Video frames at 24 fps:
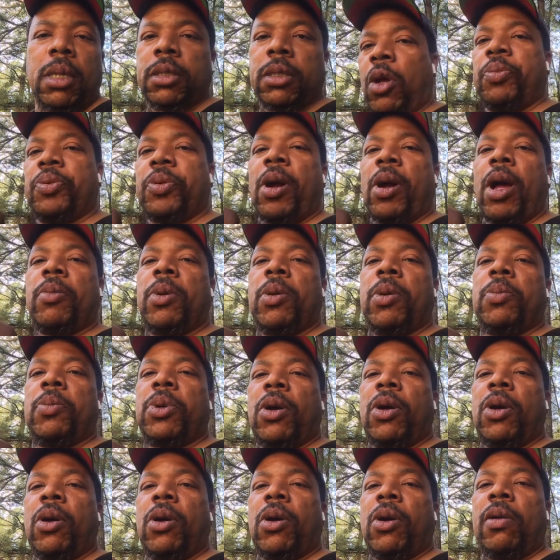No
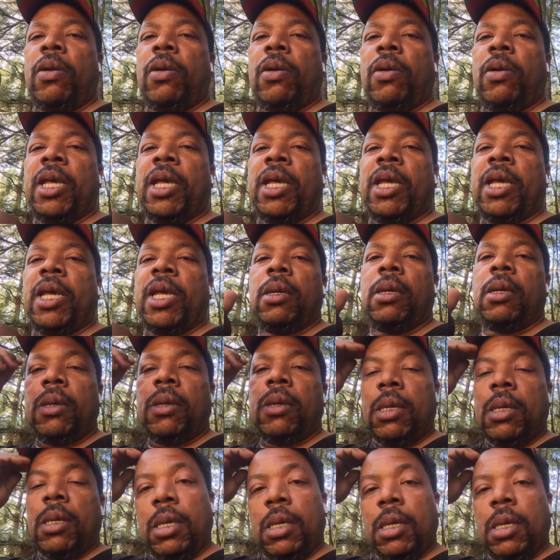problem, bro. I'm here.
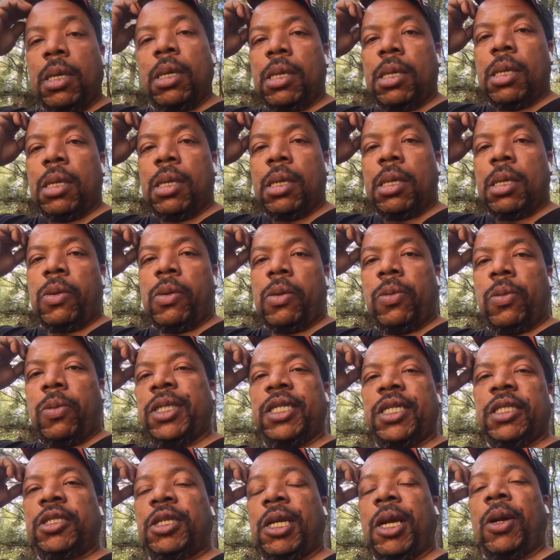
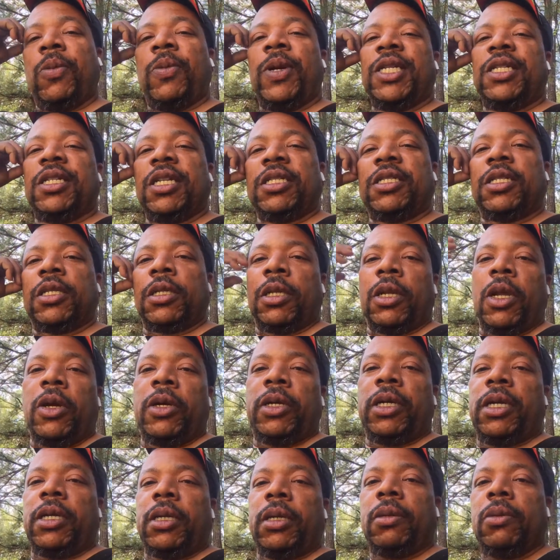We just
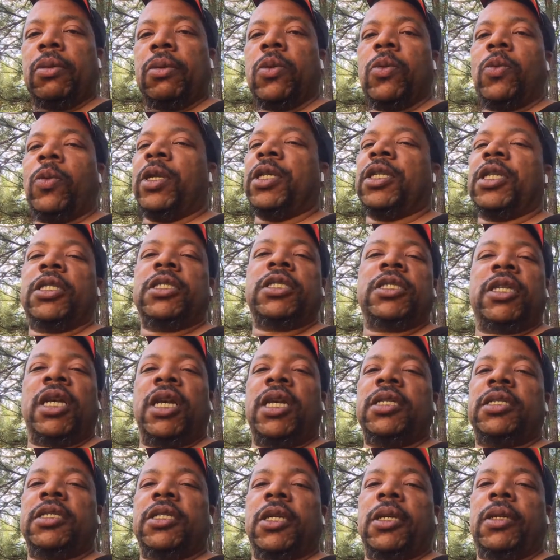learning. We
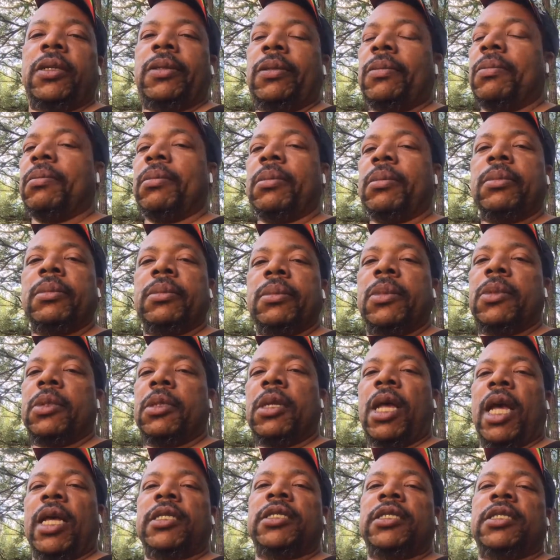just teaching.
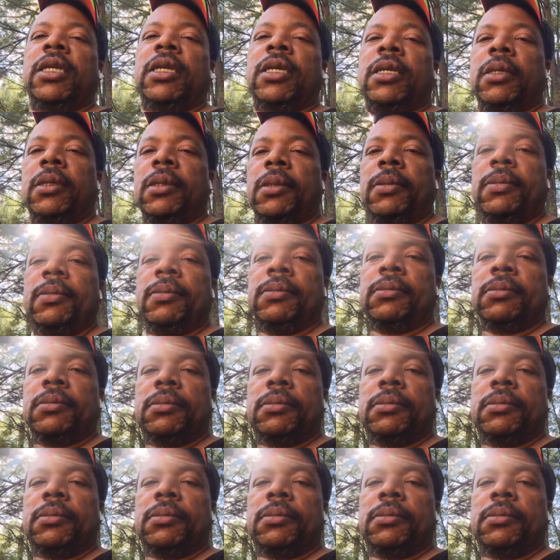That's it.